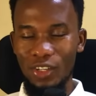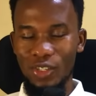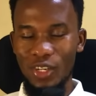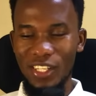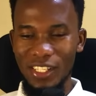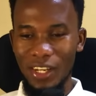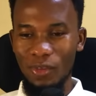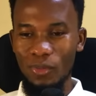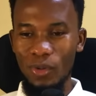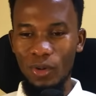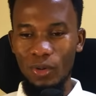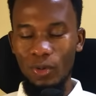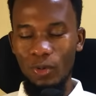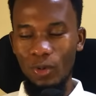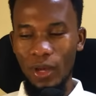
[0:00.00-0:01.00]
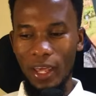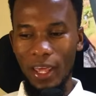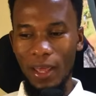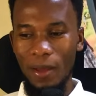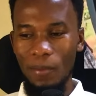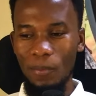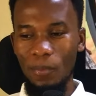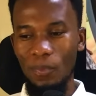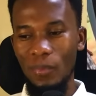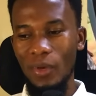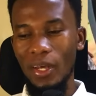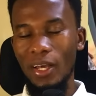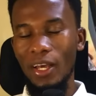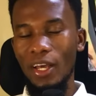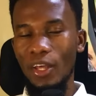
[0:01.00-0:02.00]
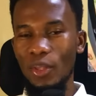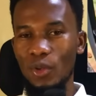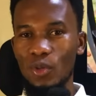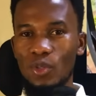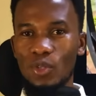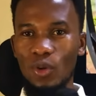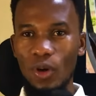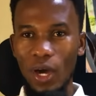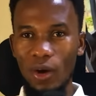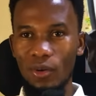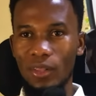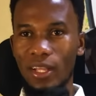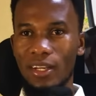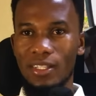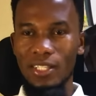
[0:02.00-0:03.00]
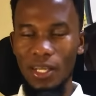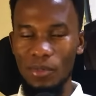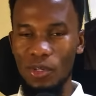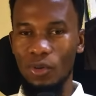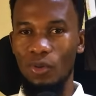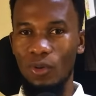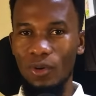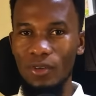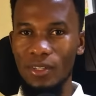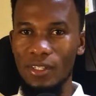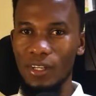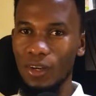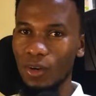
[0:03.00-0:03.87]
Trench Town boy came, you saw how the reception was.